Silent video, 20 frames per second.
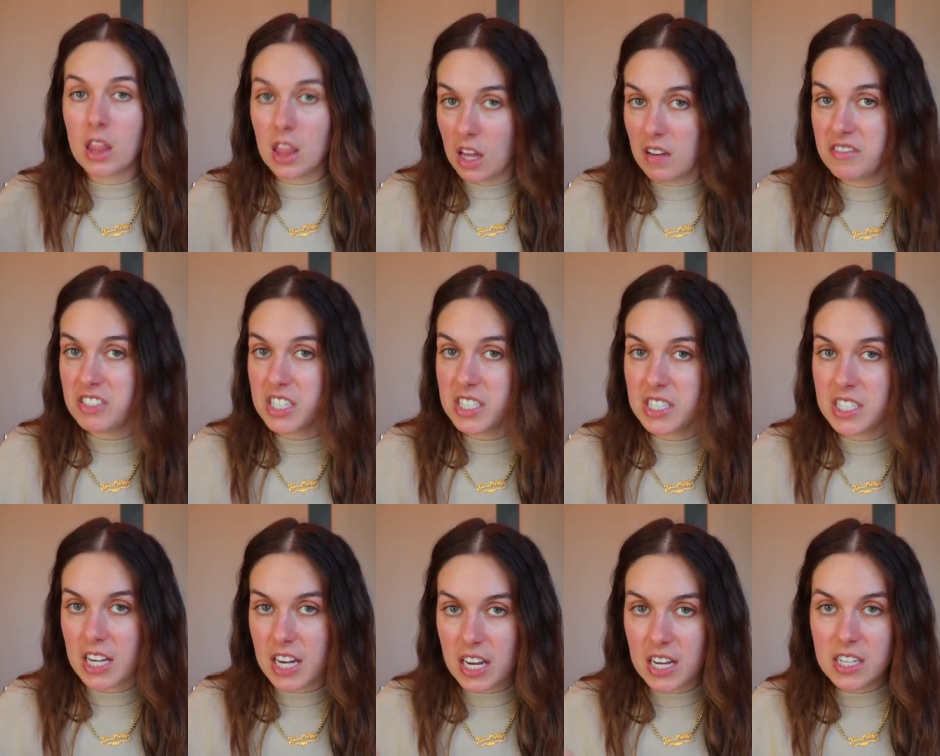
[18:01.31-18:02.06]
Love to
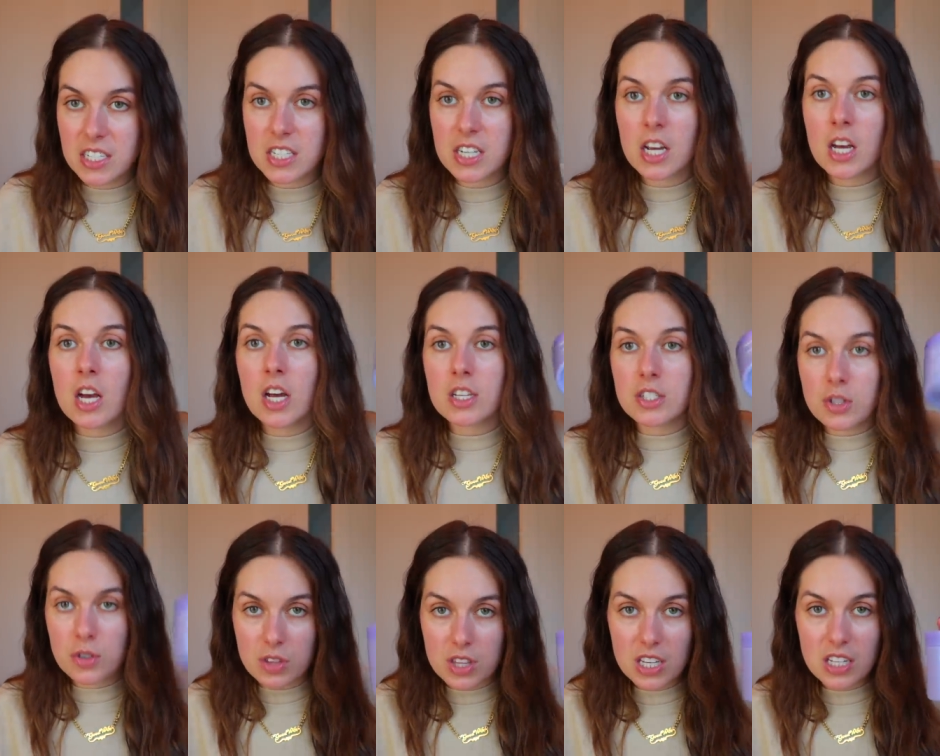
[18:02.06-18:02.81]
see it.
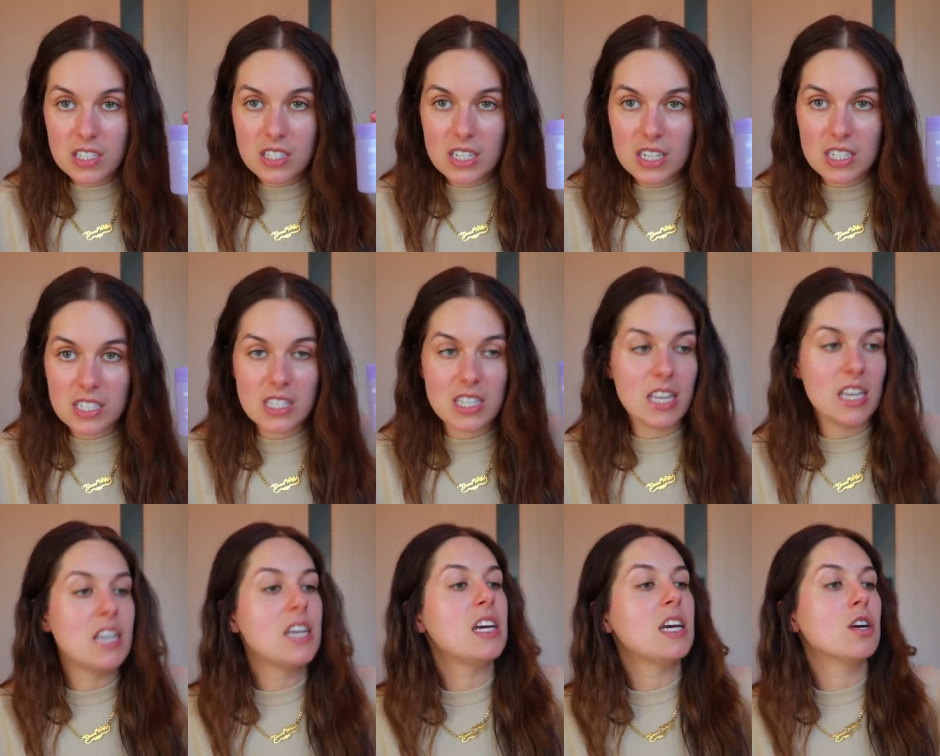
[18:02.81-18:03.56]
So this is
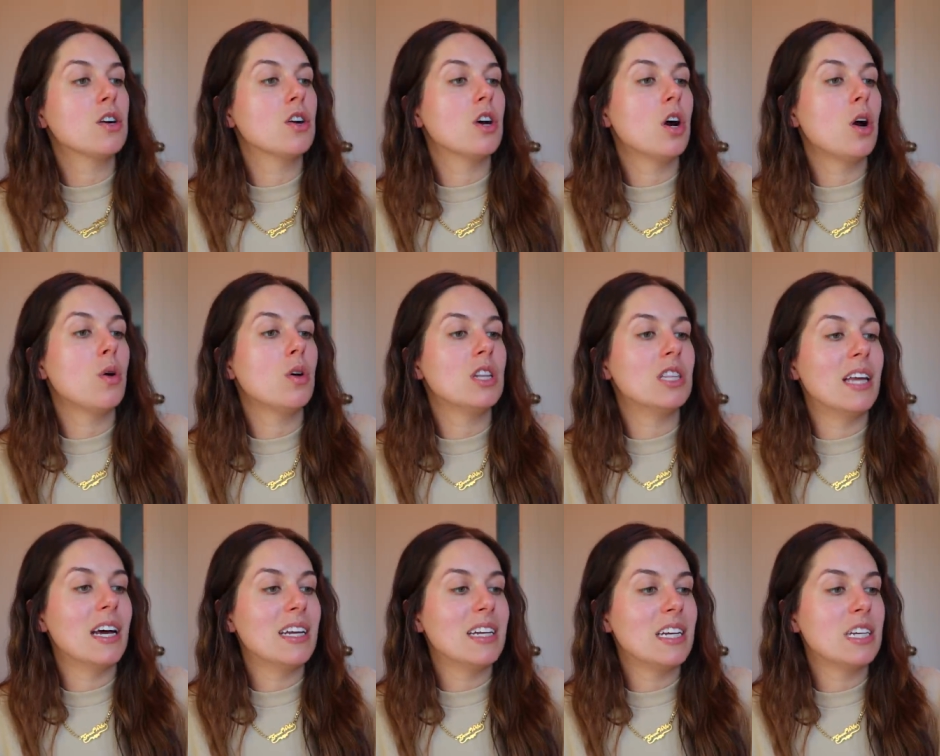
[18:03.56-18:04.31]
the Hero
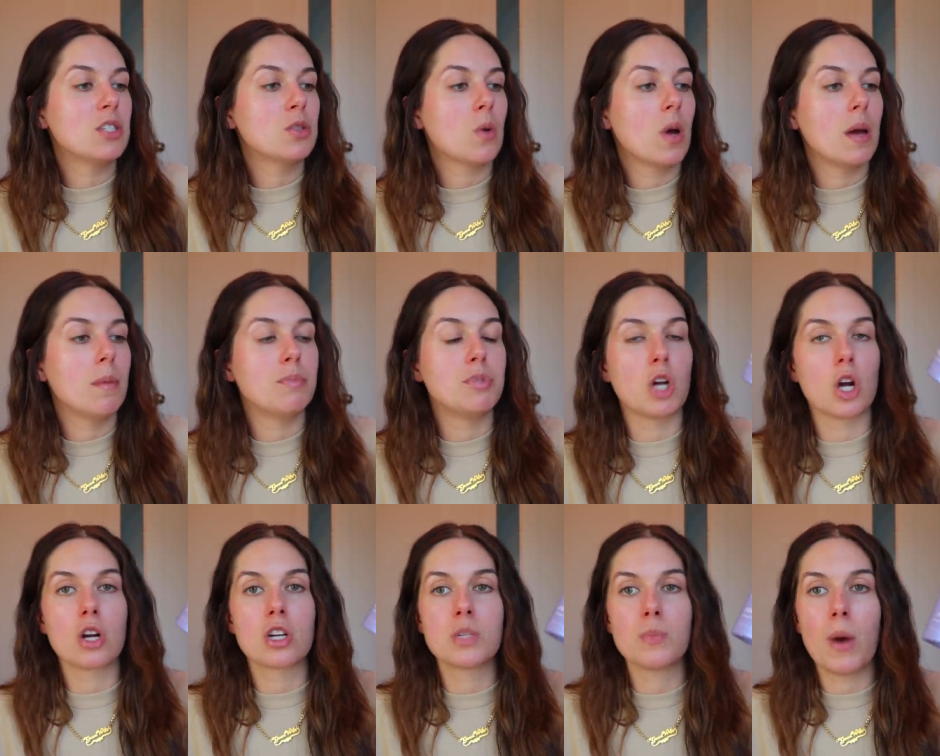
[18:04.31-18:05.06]
Lightning Swipe
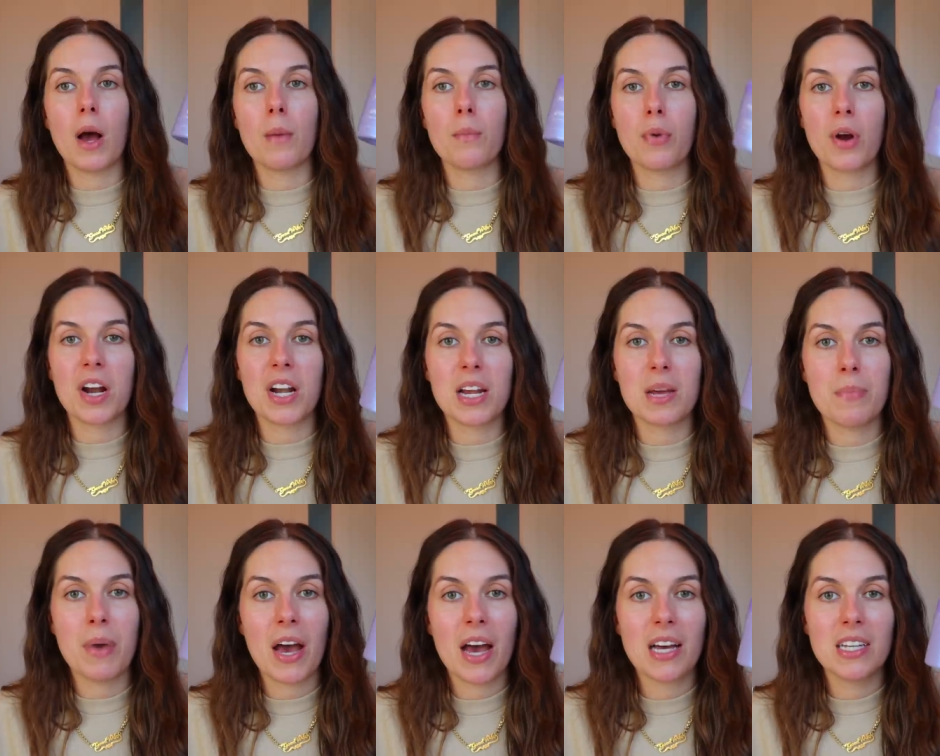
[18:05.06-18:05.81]
Dark Spot
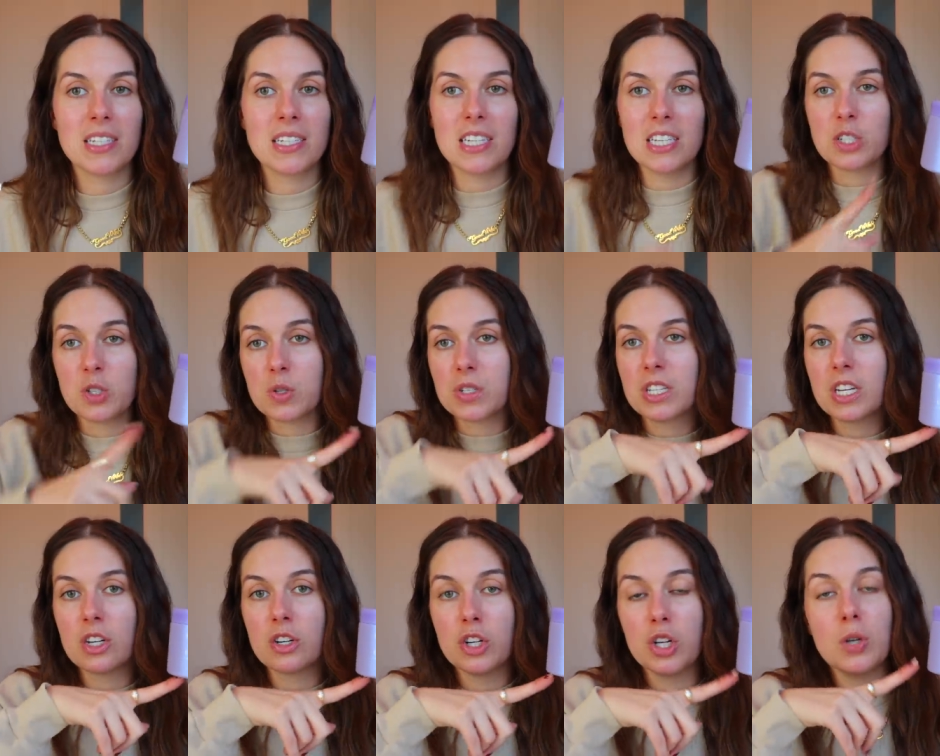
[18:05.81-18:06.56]
Brightening Pads. This was
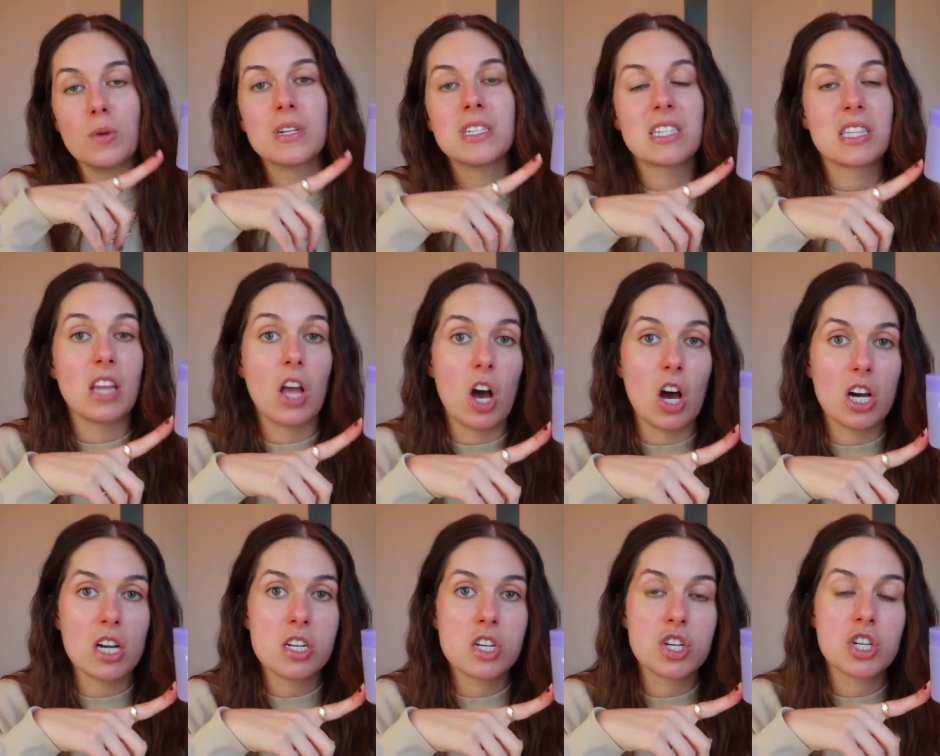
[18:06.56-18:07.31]
their newest
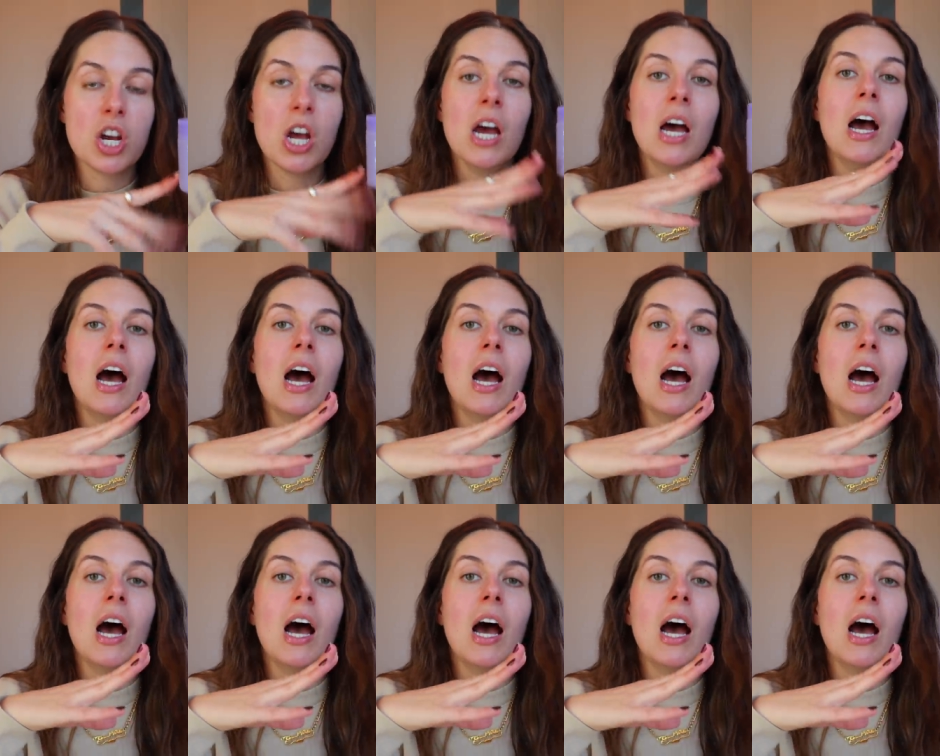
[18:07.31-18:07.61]
launch.